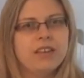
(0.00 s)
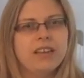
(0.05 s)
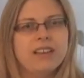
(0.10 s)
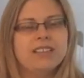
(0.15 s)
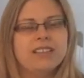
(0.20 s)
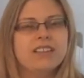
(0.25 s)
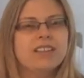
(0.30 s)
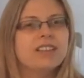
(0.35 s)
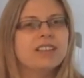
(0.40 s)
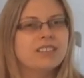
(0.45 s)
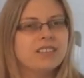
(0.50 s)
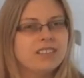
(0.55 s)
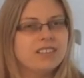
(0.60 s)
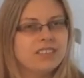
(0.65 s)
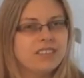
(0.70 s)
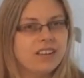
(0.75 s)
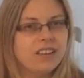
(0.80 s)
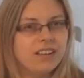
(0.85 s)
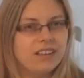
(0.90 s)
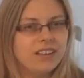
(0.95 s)
Is it
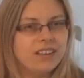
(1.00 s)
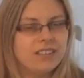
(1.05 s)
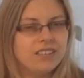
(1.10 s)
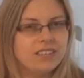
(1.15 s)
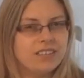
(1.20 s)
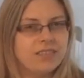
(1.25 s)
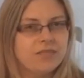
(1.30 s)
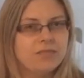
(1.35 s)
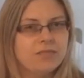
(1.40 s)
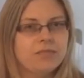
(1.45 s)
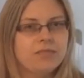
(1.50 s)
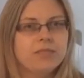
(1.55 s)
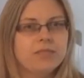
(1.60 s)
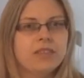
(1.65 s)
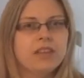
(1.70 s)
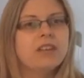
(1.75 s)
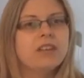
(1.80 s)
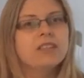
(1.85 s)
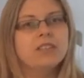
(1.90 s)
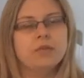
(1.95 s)
concise?
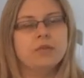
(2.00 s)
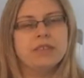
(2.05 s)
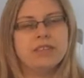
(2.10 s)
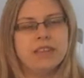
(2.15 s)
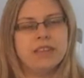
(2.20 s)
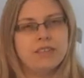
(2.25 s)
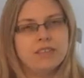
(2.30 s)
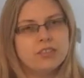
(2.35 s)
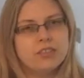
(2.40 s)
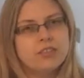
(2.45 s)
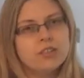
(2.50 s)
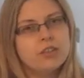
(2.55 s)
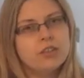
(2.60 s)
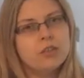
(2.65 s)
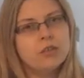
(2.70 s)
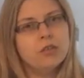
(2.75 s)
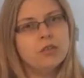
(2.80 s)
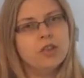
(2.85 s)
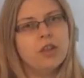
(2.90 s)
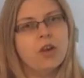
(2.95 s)
So if it's
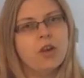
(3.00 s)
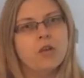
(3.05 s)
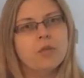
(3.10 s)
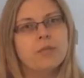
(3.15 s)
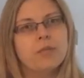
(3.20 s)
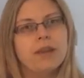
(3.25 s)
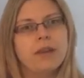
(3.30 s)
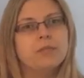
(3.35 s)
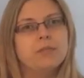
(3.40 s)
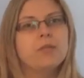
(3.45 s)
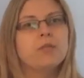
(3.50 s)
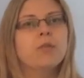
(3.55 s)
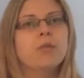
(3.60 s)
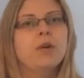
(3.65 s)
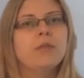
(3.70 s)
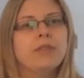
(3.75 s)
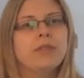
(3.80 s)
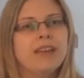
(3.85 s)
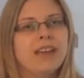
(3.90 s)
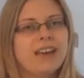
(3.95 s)
too long, people
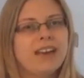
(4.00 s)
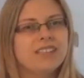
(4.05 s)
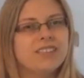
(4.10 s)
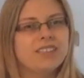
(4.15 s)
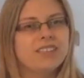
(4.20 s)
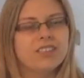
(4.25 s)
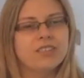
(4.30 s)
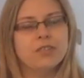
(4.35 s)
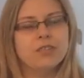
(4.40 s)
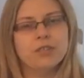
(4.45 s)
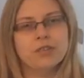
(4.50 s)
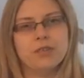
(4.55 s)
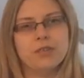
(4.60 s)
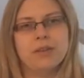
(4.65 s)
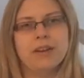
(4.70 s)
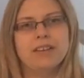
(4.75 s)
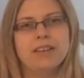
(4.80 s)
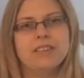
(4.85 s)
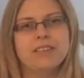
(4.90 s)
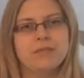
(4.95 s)
won't get to the call
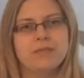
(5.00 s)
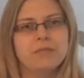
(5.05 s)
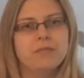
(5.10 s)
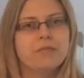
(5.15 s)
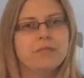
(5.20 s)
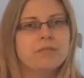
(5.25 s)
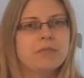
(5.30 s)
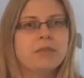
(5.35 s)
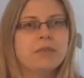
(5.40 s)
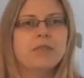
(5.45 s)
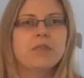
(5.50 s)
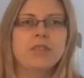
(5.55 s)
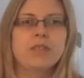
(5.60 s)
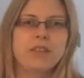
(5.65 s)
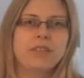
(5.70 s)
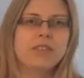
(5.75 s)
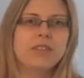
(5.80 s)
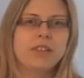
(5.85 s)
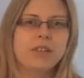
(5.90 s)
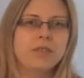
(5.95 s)
to action before
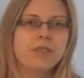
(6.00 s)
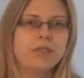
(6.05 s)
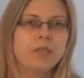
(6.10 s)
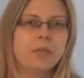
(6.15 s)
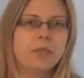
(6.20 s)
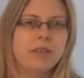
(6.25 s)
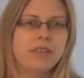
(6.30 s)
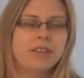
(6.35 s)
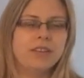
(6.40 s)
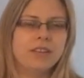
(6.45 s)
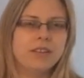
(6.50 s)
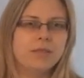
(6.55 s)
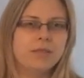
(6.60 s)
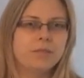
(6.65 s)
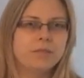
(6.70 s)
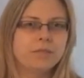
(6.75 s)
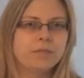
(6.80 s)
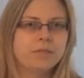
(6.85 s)
they've closed the window.